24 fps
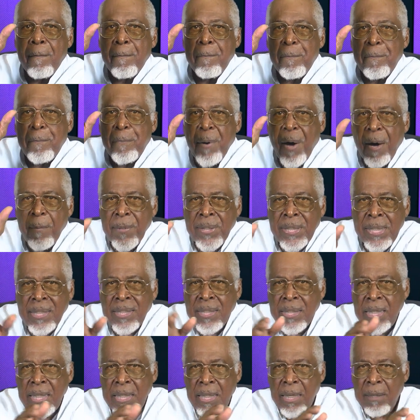
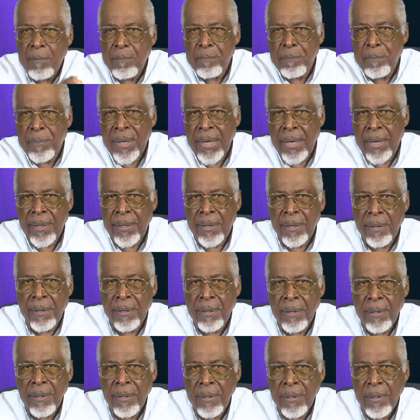permanently impaired.
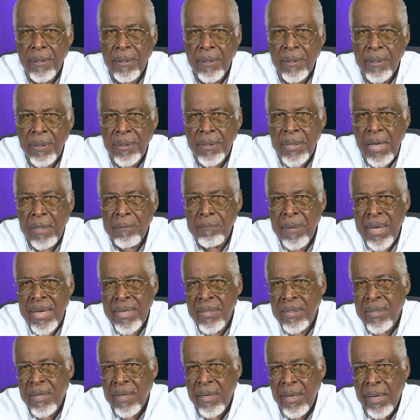He then made
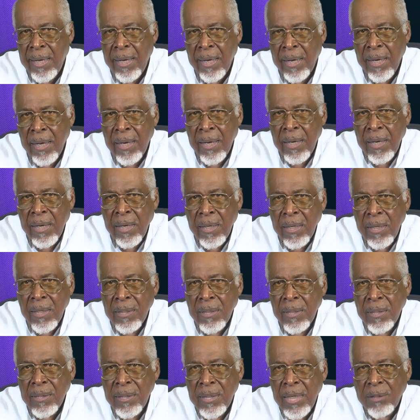it clear
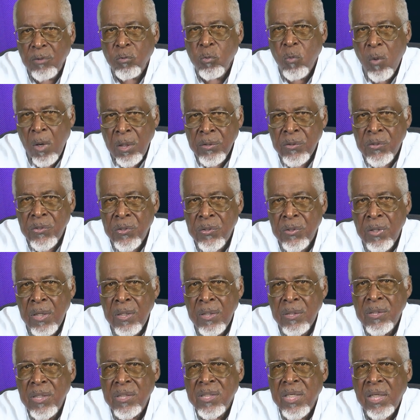that once
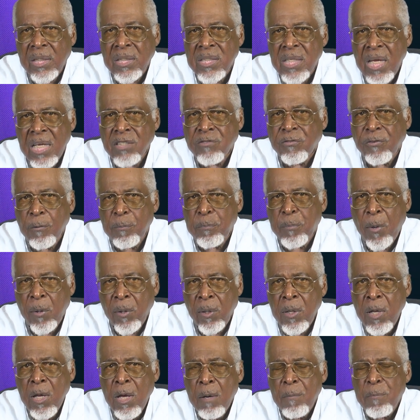the successful
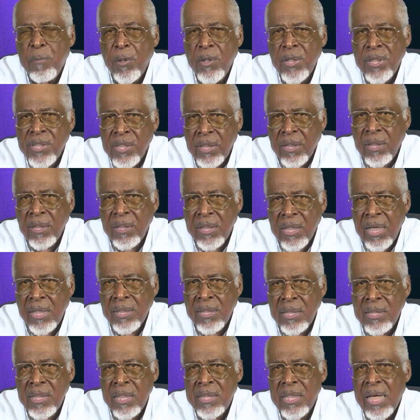political
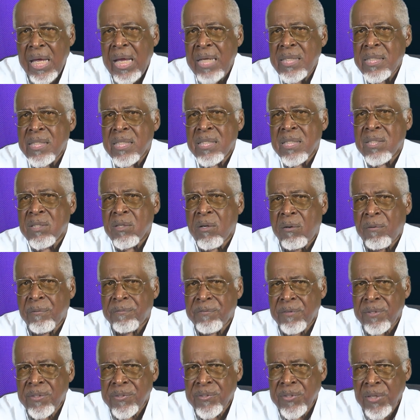candidate enters
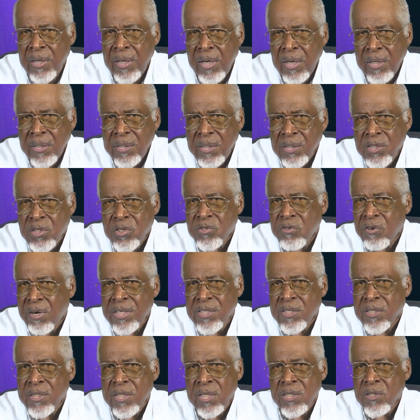office, the
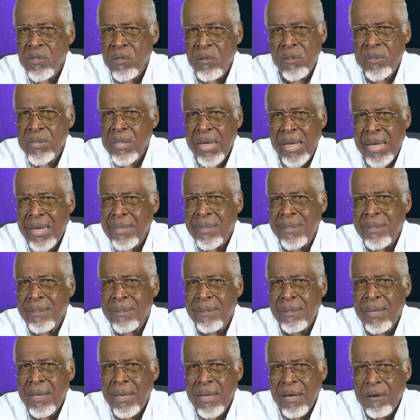stress does not end.
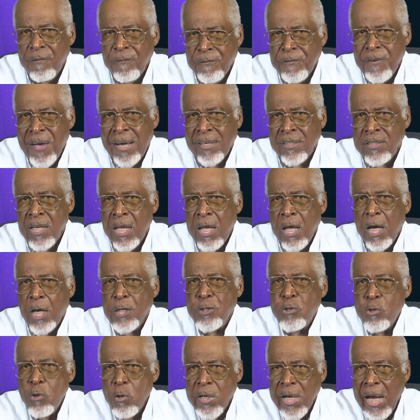In fact, a
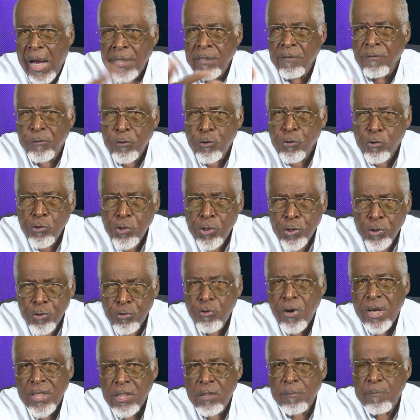new kind of
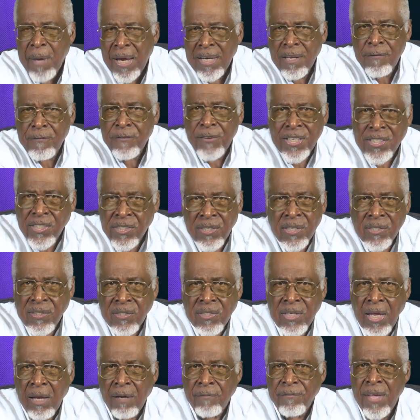stress manifests
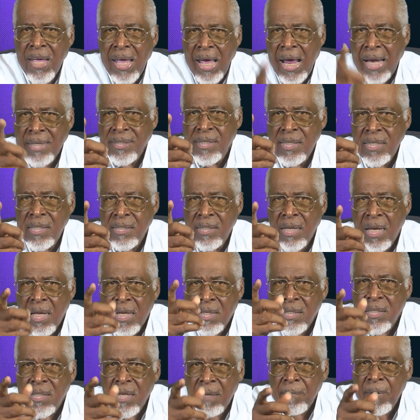itself. At least
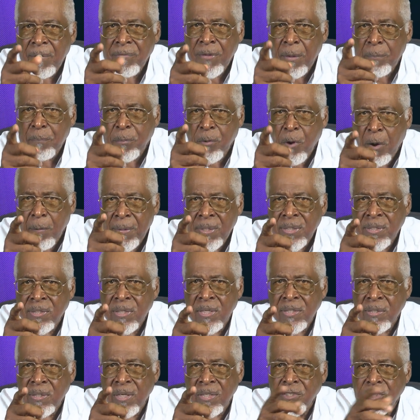some of the
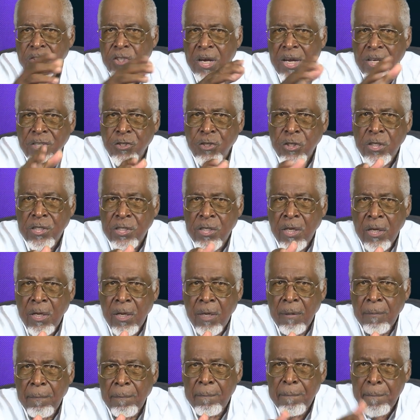promises and changes
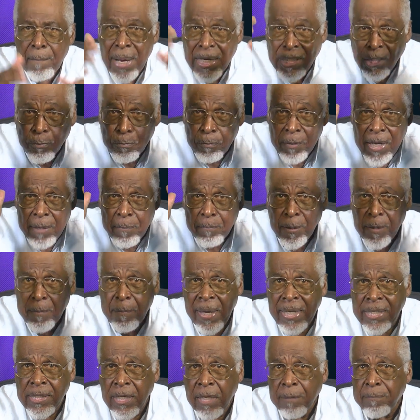must be
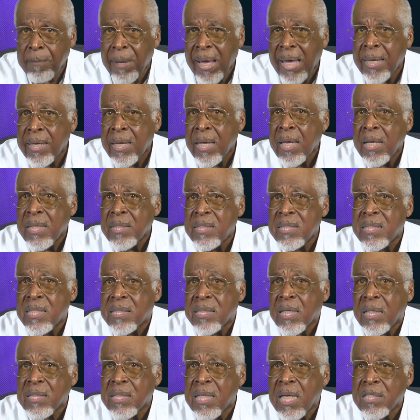implemented by the
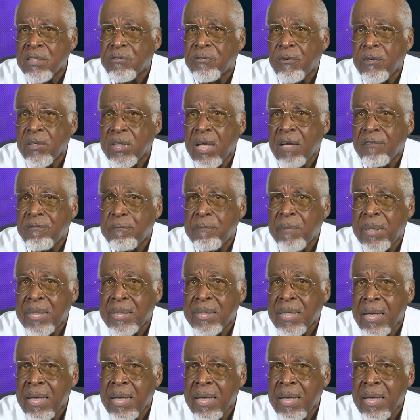successful government,